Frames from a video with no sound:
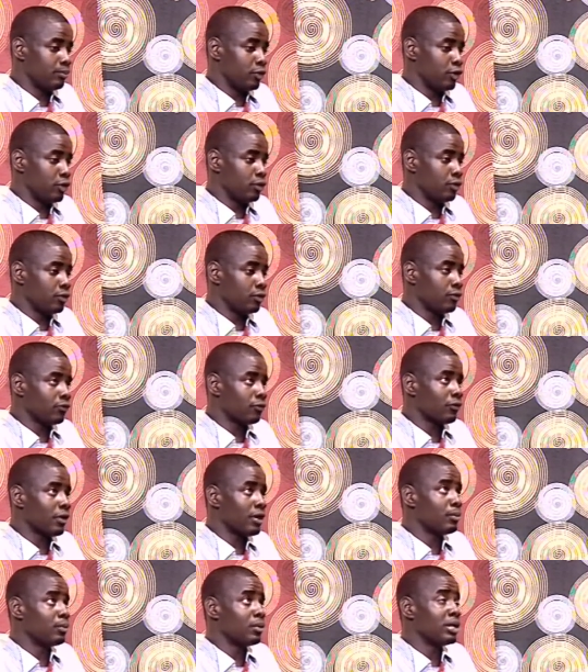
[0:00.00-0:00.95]
you know
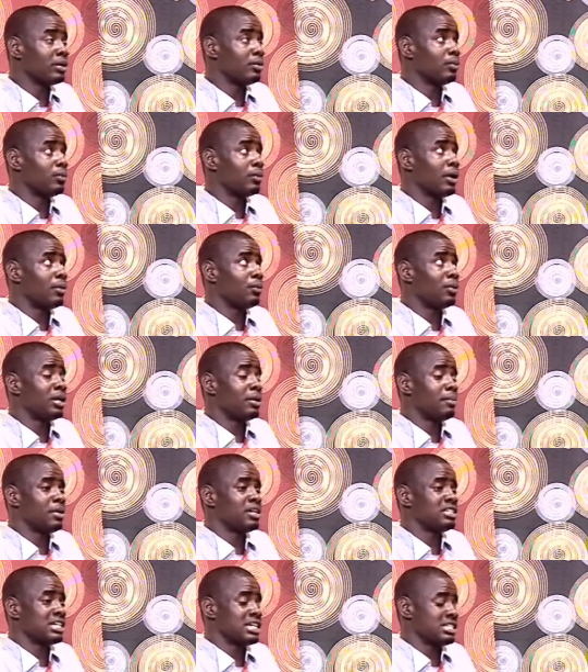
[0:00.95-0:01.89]
when when
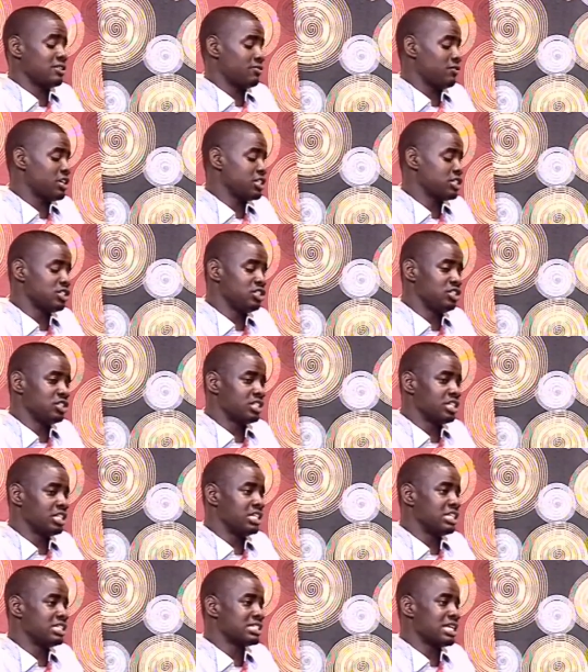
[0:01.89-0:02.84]
i'm writing as a fashion
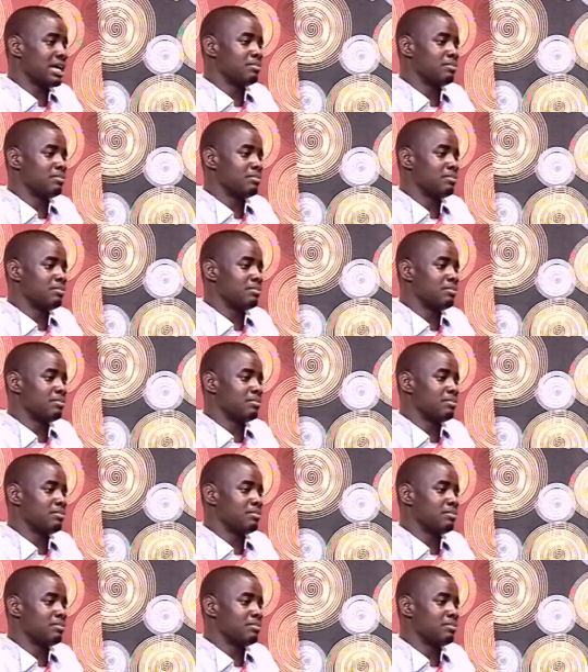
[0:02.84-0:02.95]
journalist